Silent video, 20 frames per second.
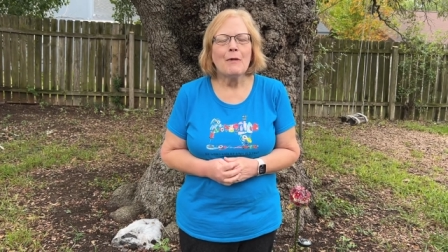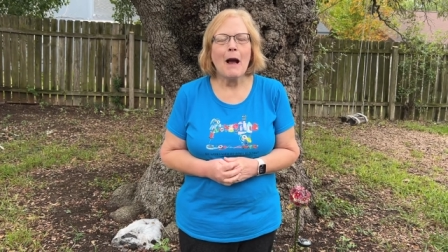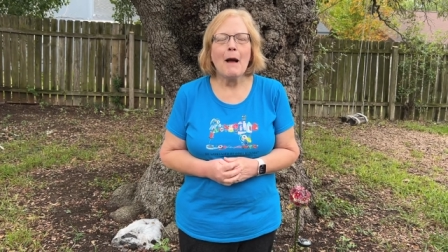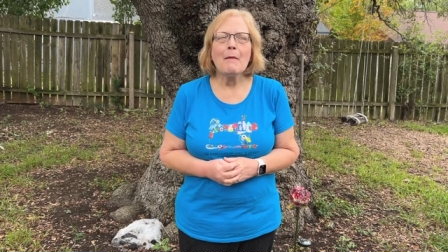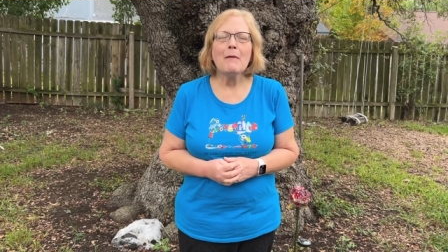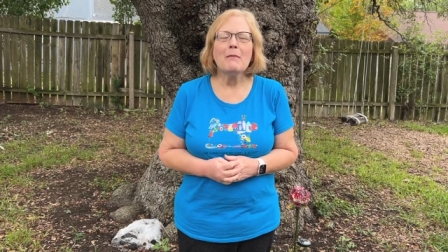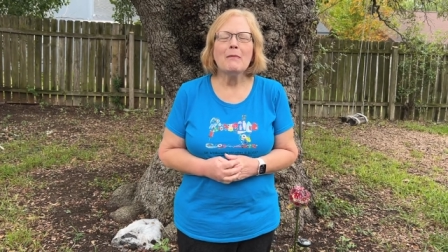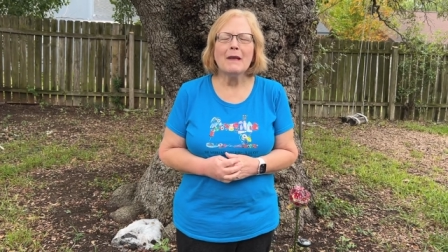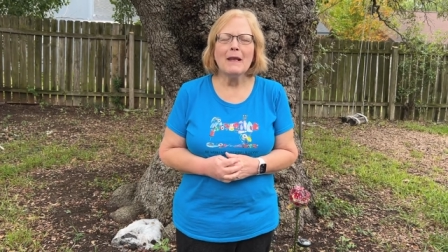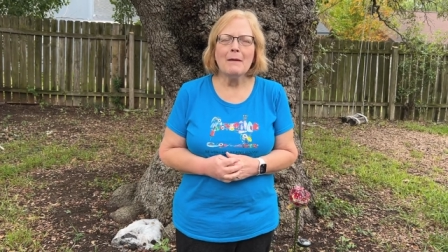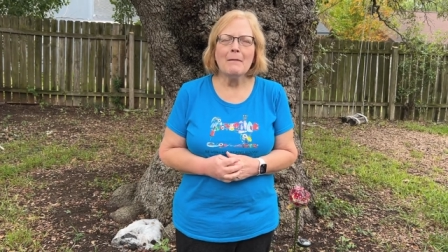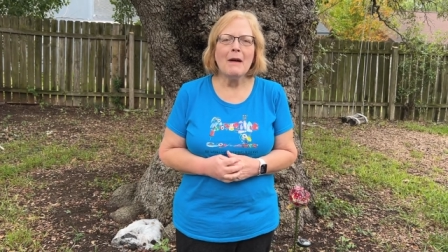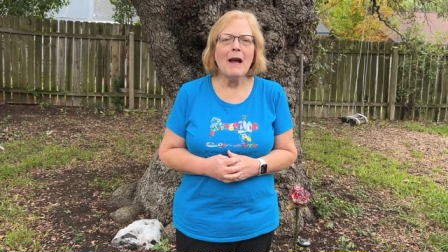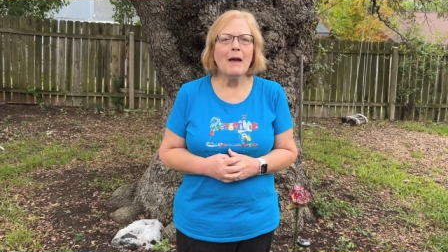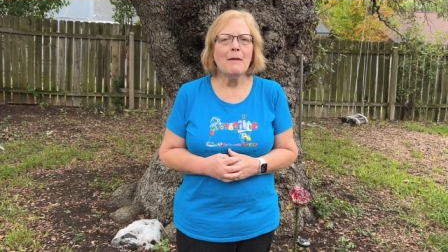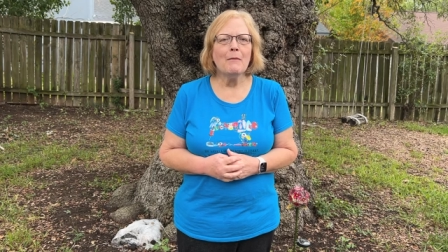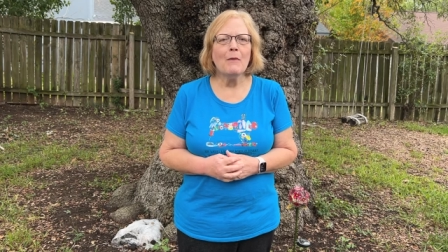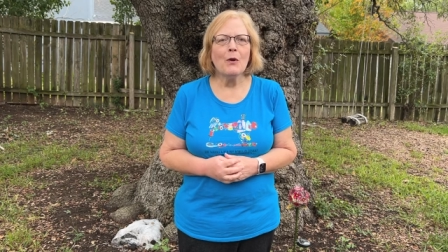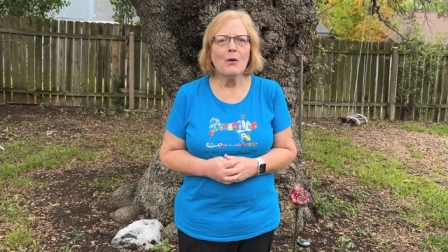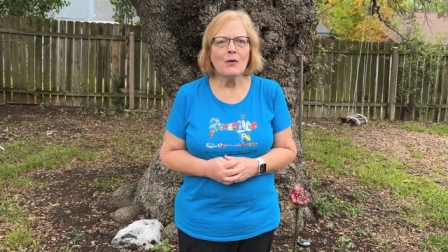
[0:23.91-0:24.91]
probably
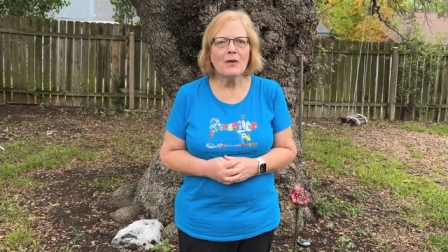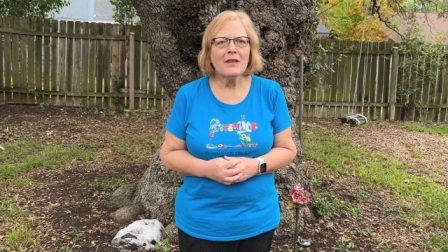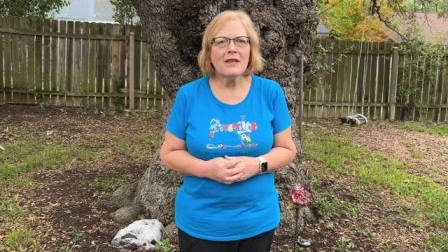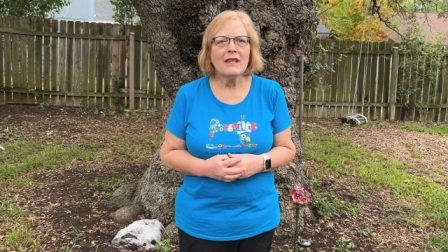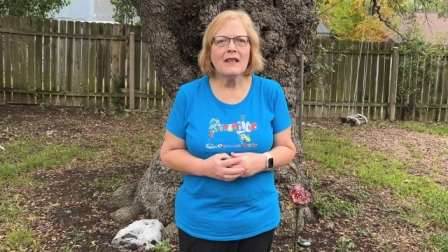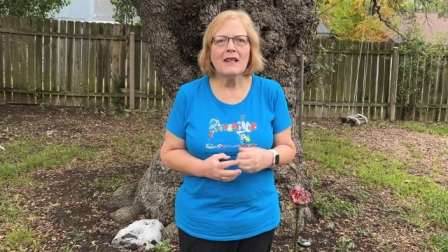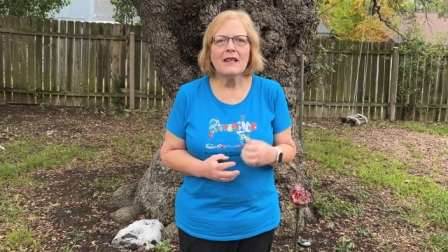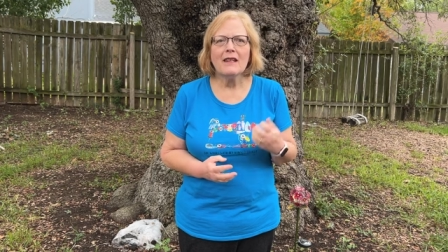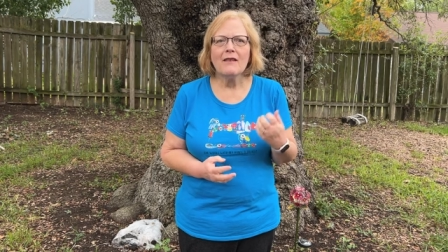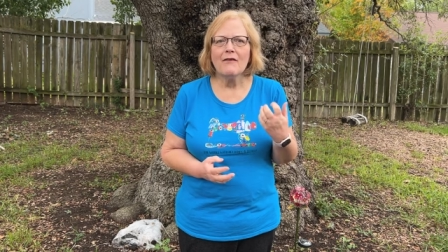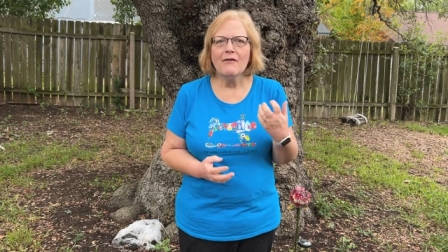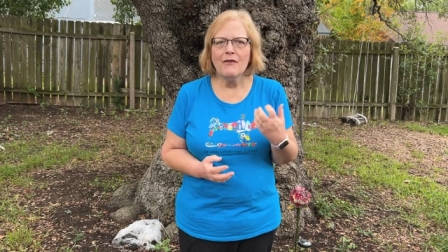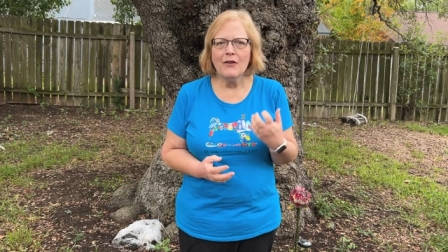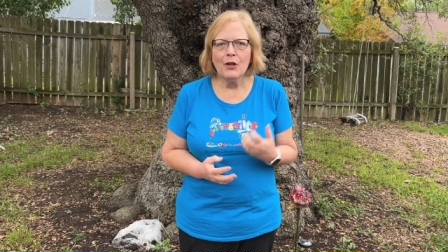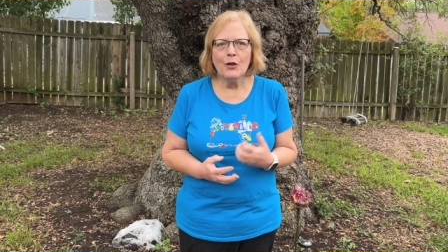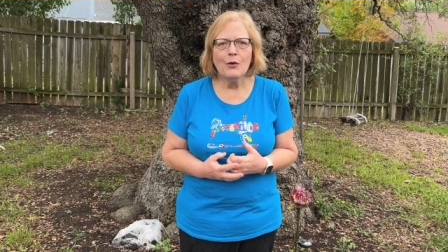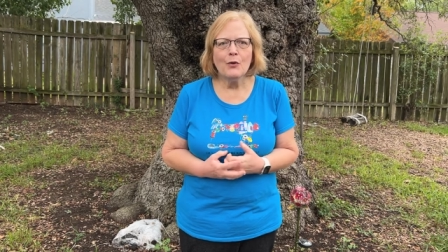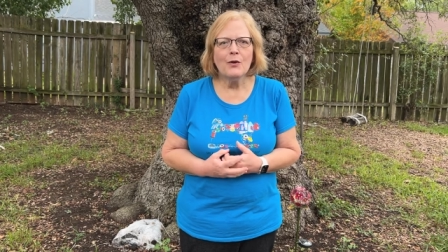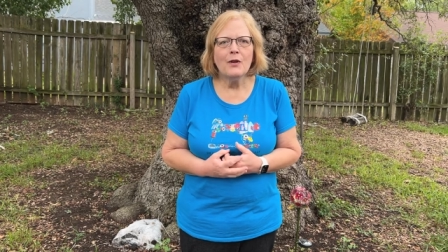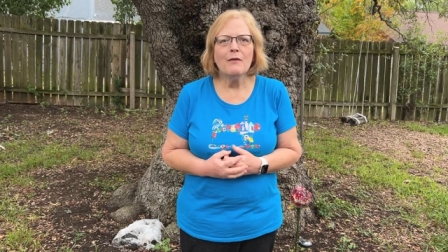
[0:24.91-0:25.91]
my most
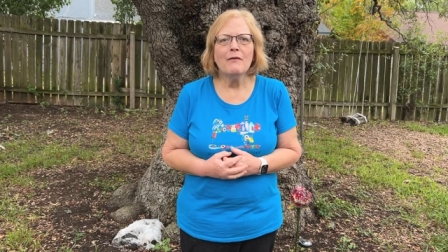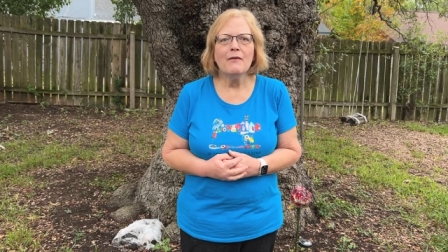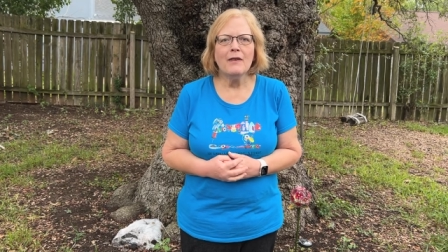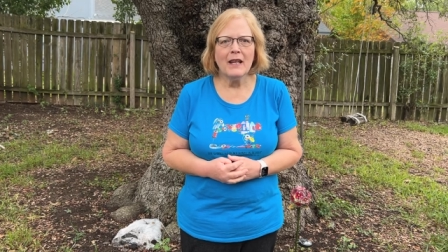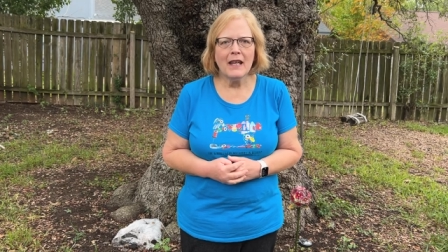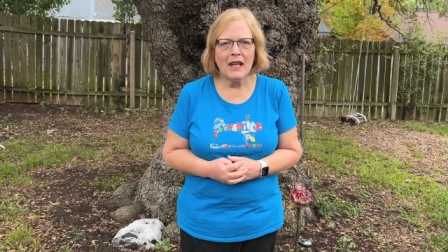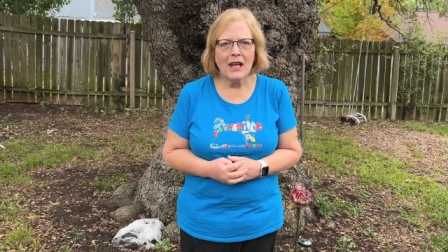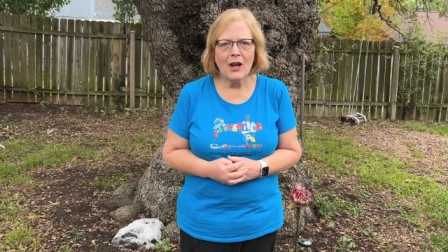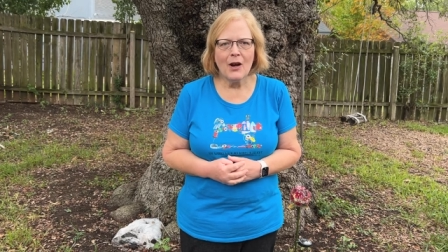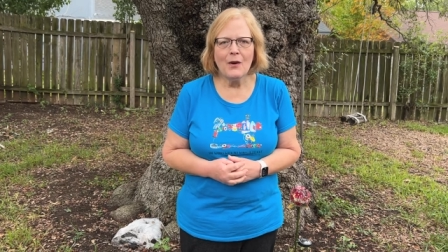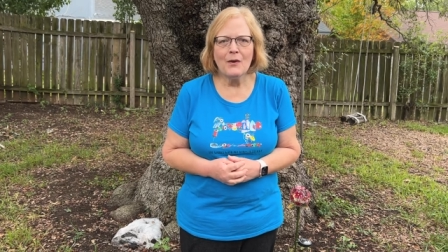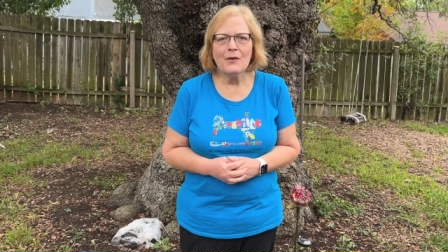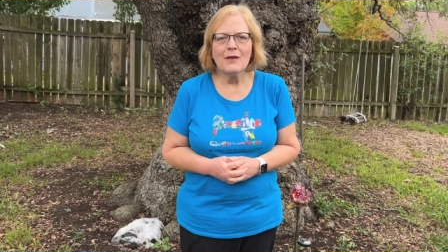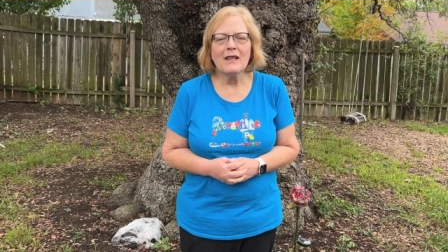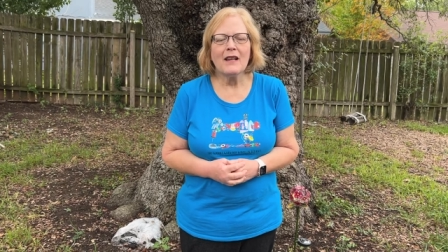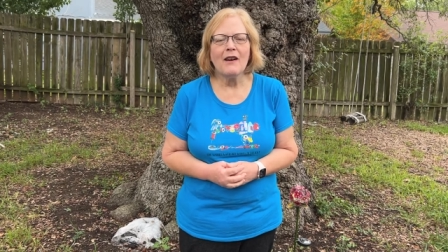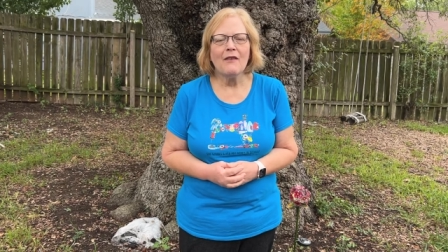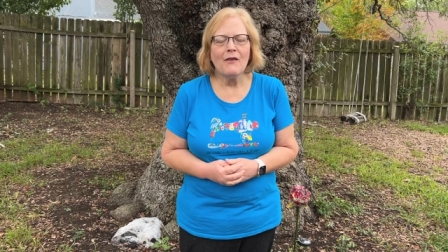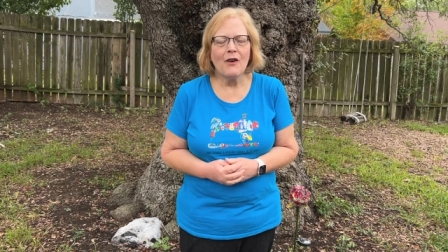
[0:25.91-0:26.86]
viewed videos